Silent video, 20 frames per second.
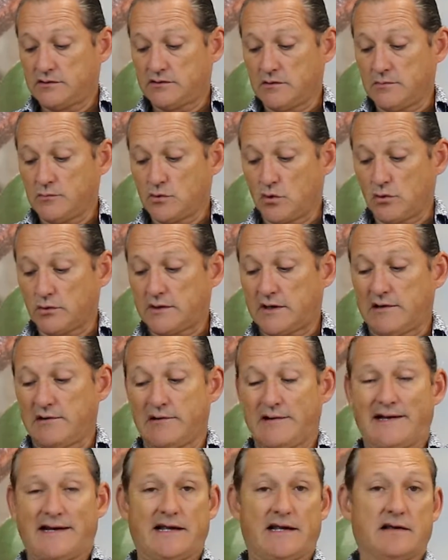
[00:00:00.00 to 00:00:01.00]
some North
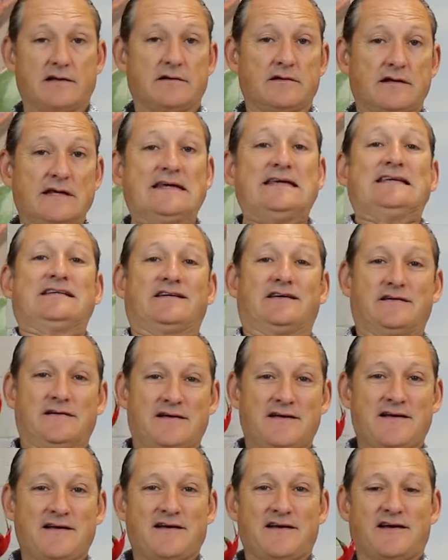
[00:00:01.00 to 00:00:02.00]
Carolina heat.
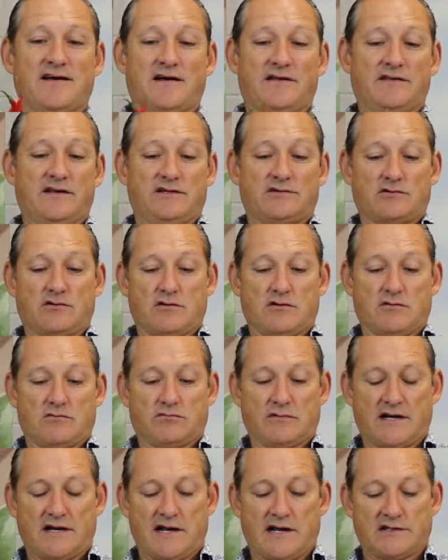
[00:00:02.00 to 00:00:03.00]
These are
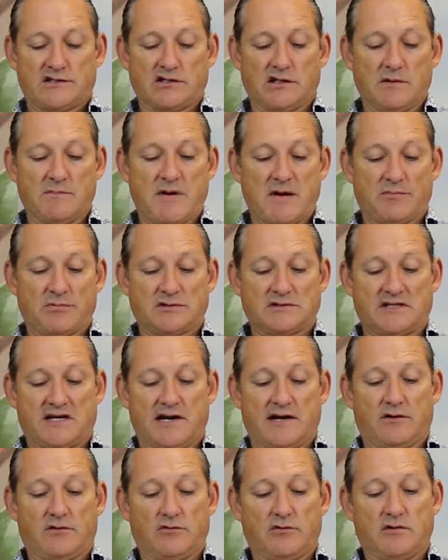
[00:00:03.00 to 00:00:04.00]
red hot chili peppers that
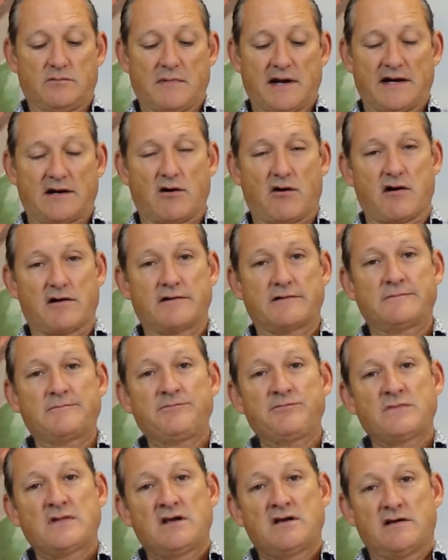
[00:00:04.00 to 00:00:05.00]
I grew in my garden.
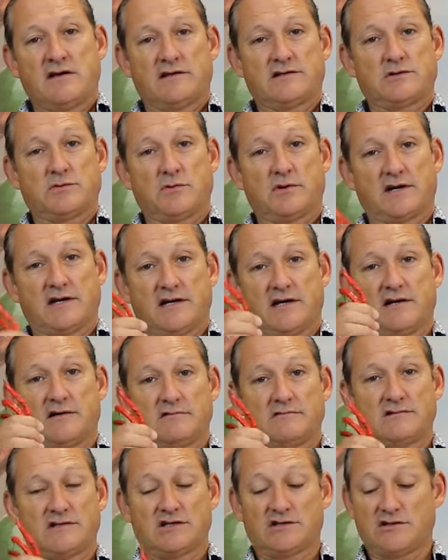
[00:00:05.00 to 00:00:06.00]
And so we're gonna
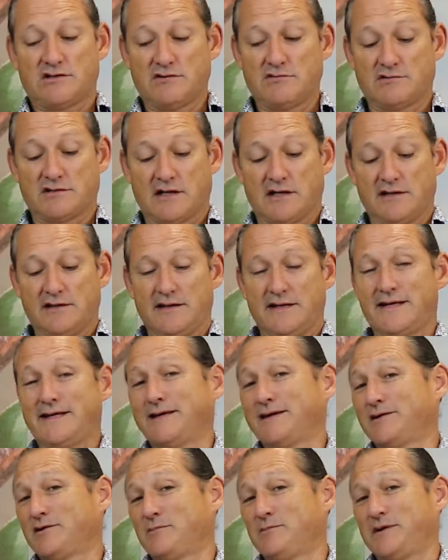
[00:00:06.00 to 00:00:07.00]
just use a
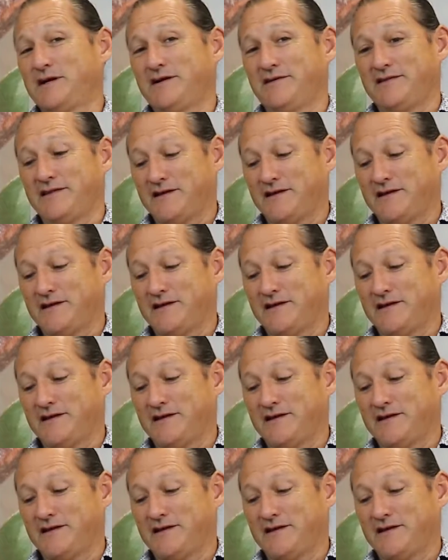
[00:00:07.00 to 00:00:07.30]
little bit of